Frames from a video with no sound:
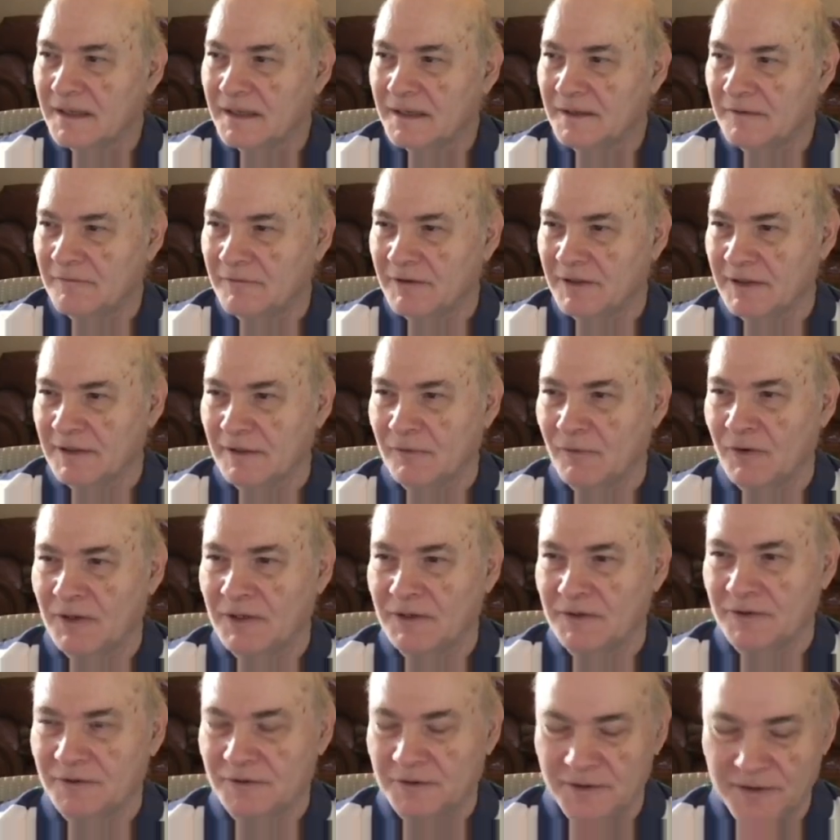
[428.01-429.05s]
you really
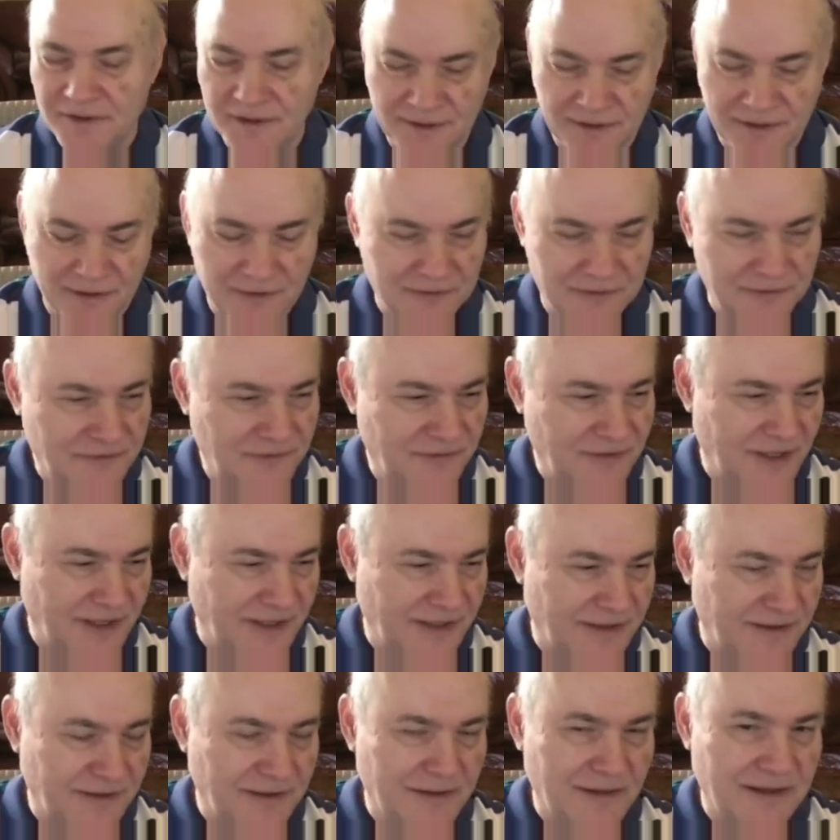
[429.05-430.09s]
wonder, it's
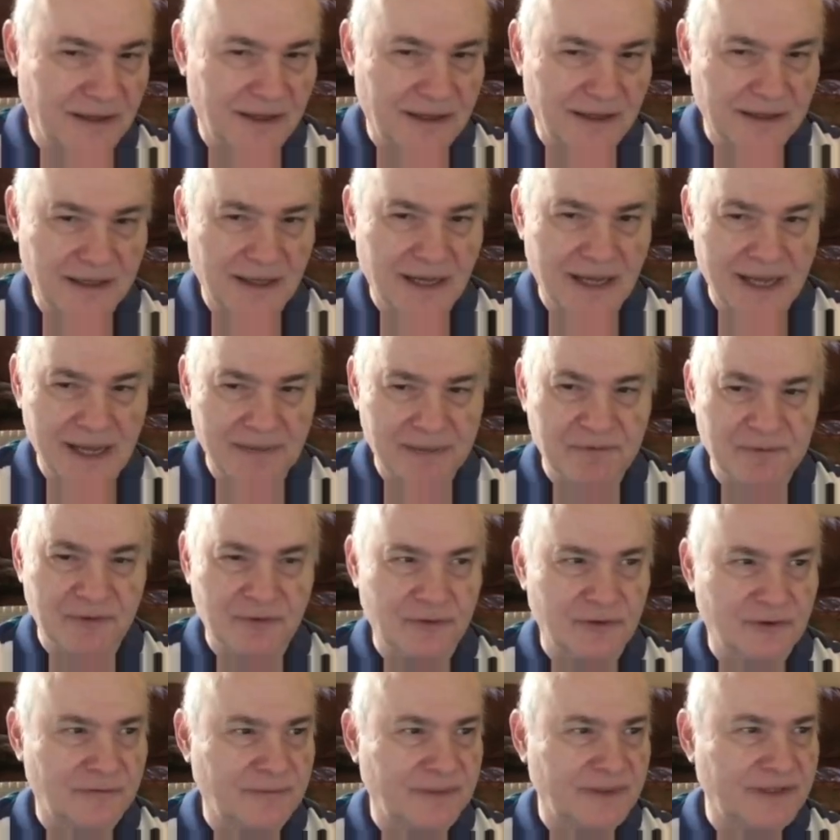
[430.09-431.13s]
like, I happen
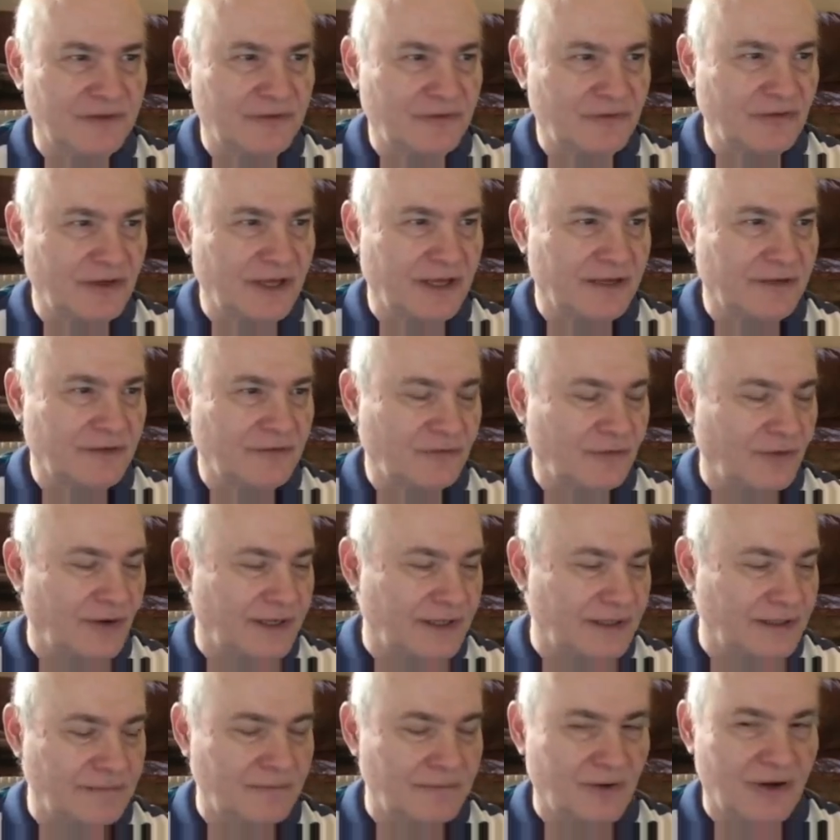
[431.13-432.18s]
to have been sick, so I
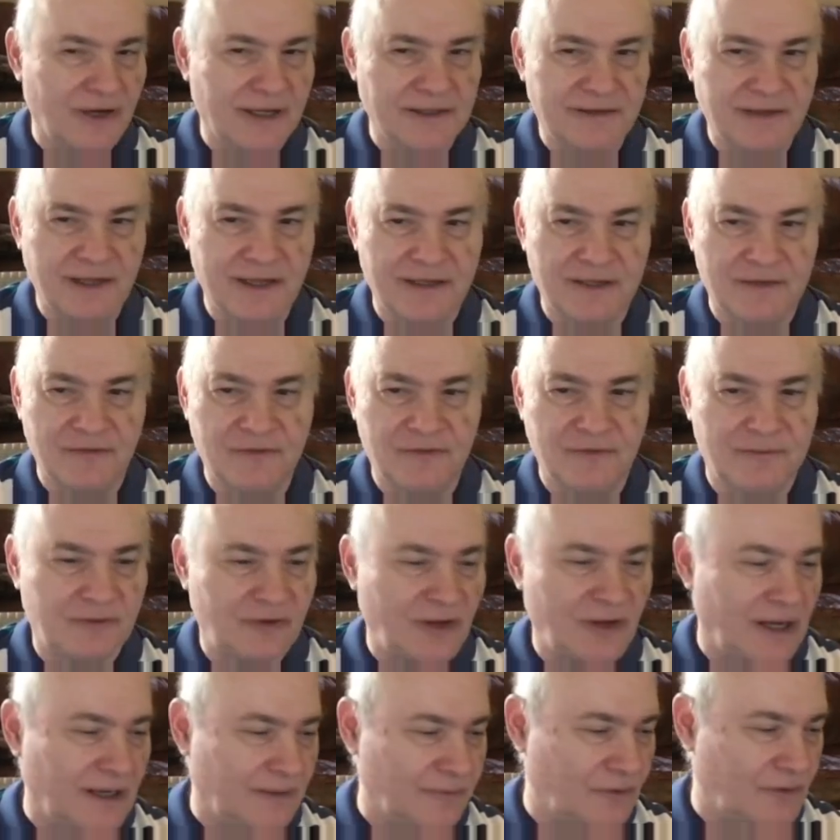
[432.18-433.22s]
didn't mind taking some
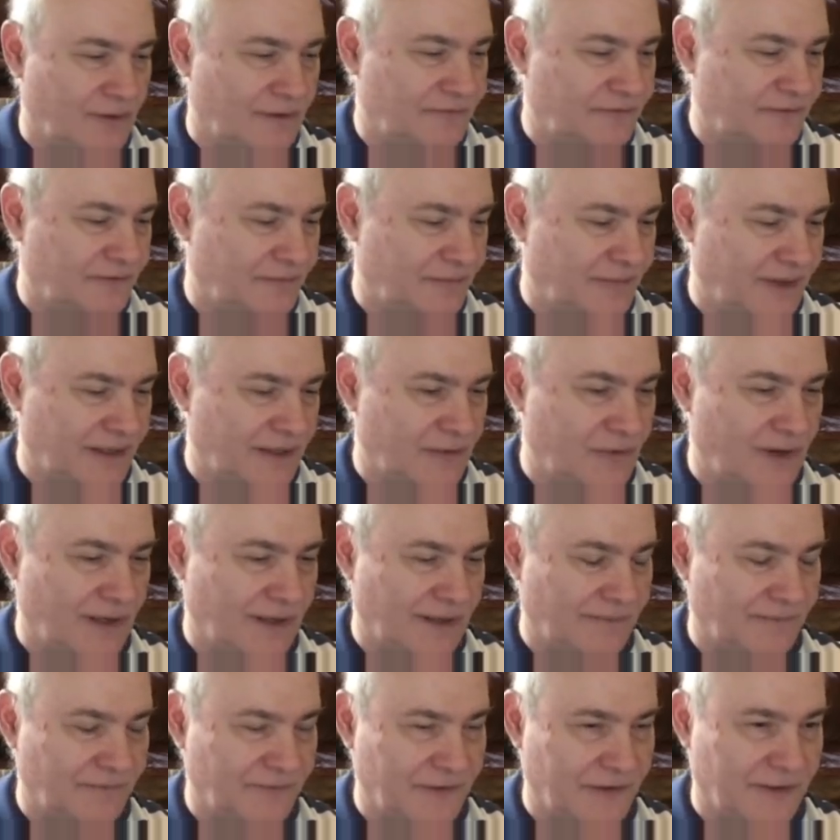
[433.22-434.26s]
time off of my
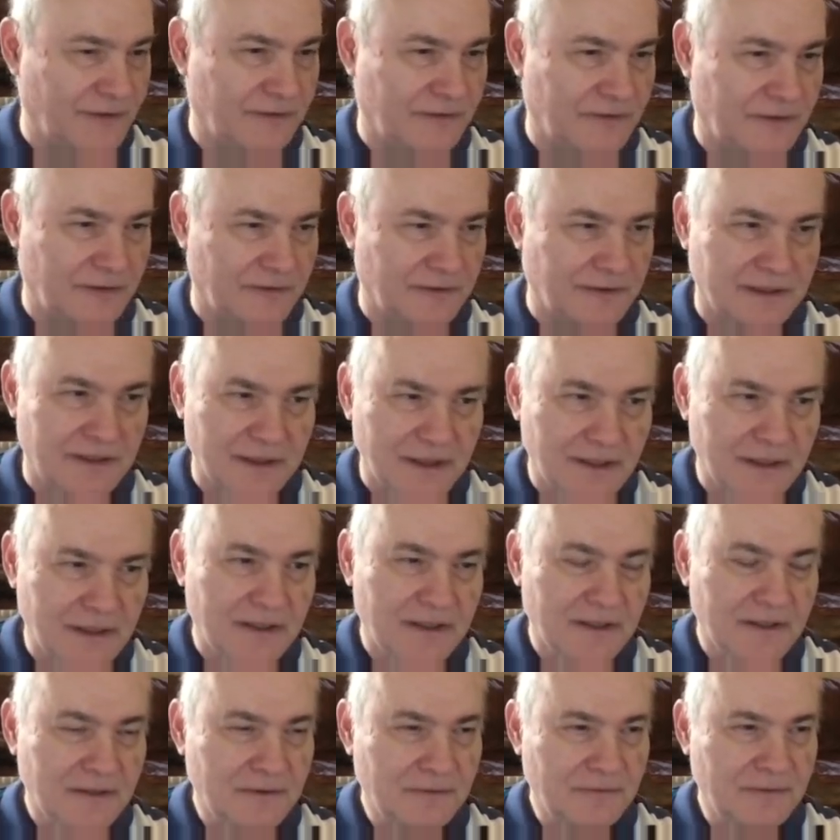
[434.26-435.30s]
quantum field theory,
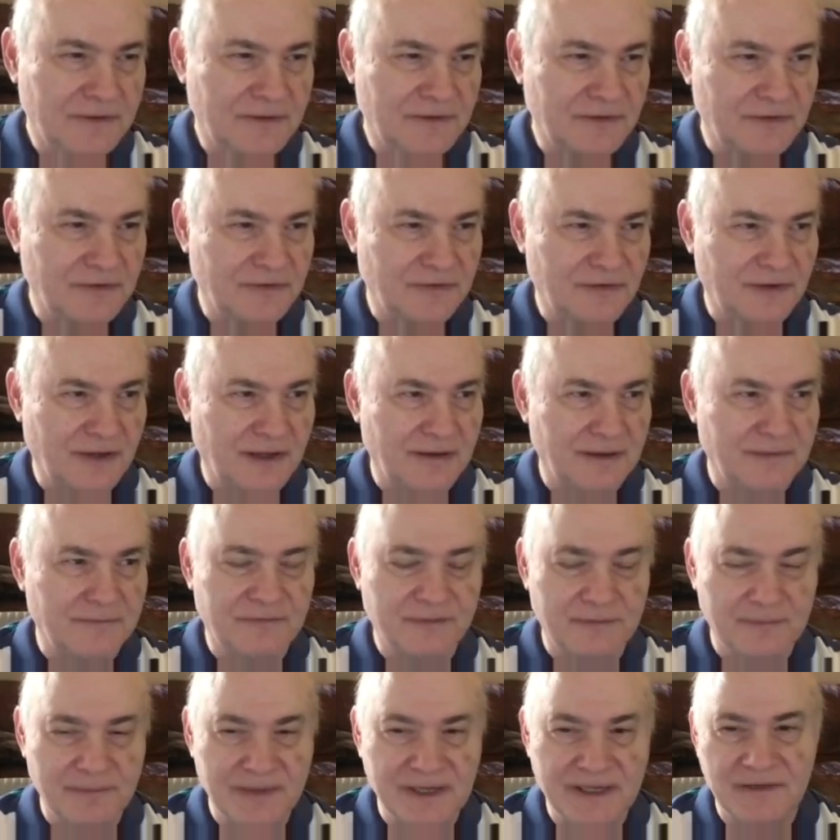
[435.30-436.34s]
which is,
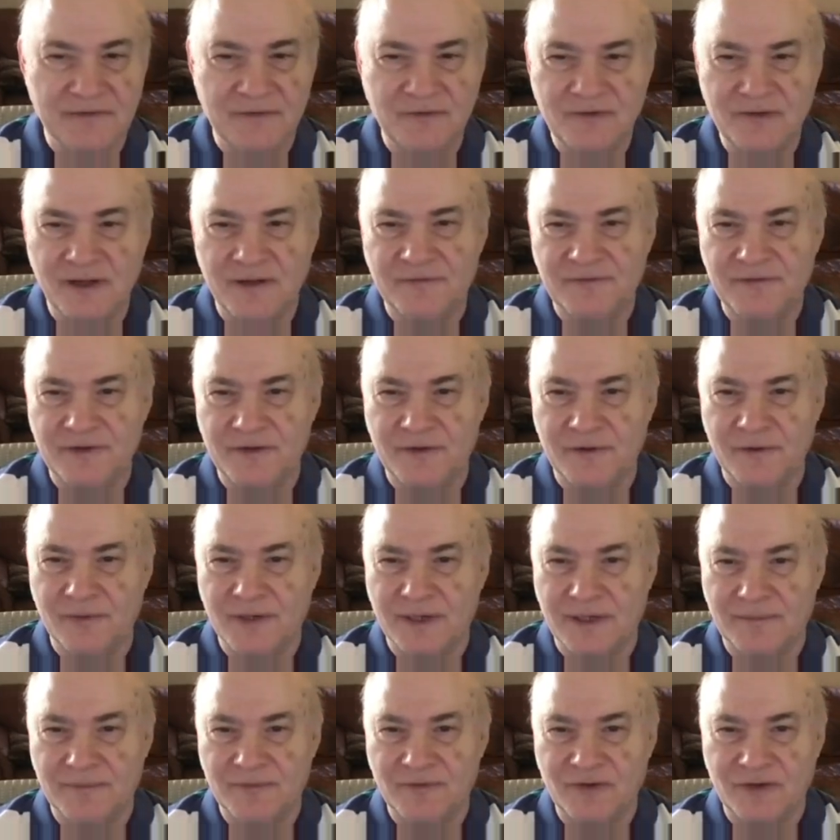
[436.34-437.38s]
for me, it's tough to do
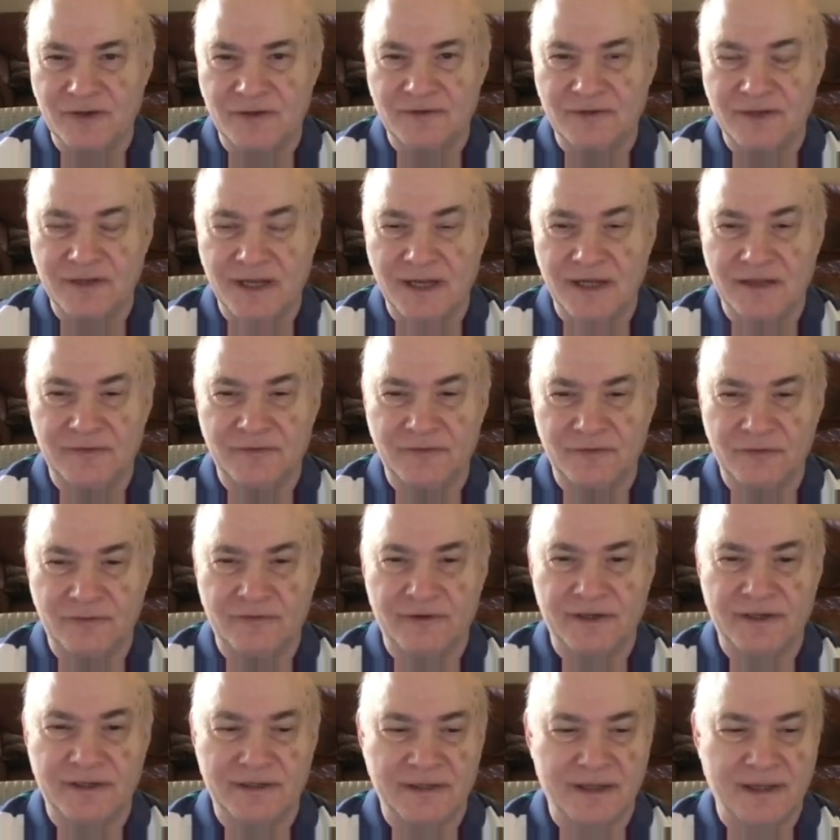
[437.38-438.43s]
when I'm sick, to
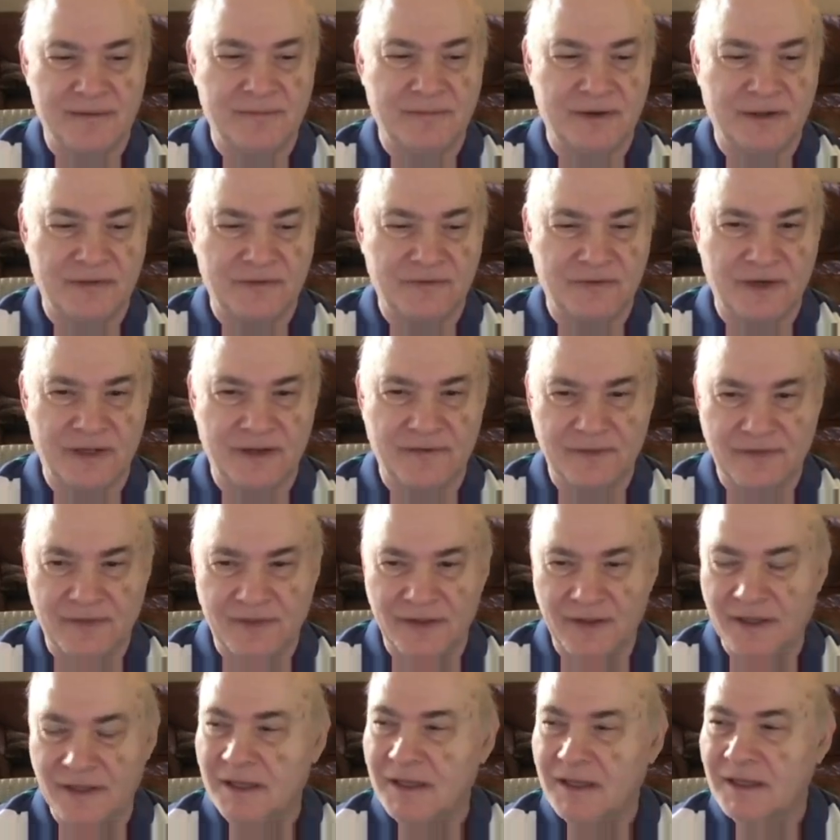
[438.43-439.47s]
concentrate that much and
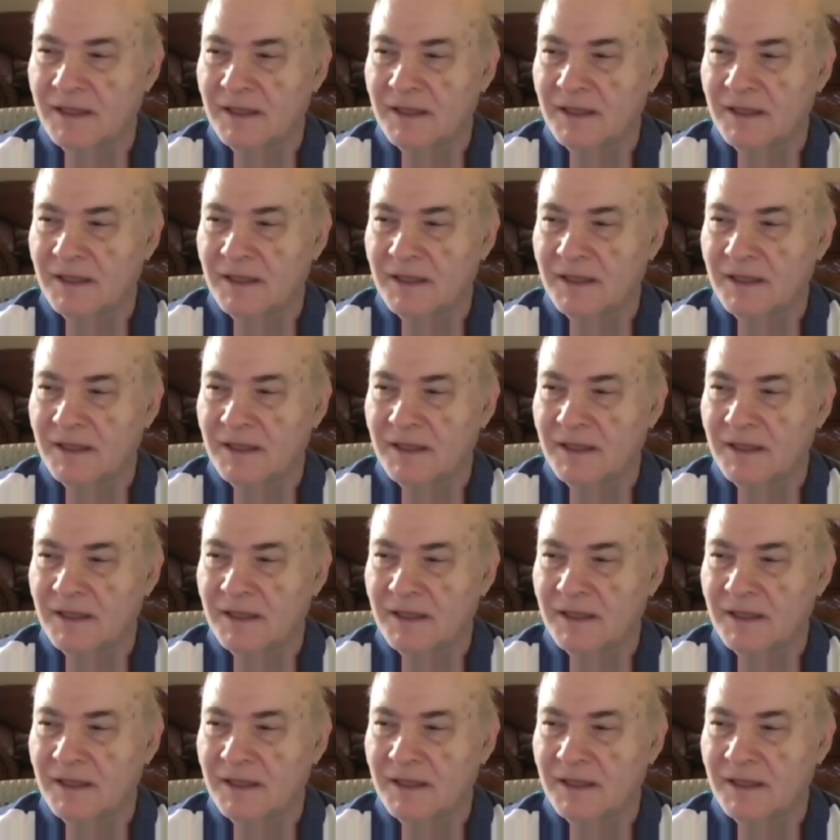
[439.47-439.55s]
everything.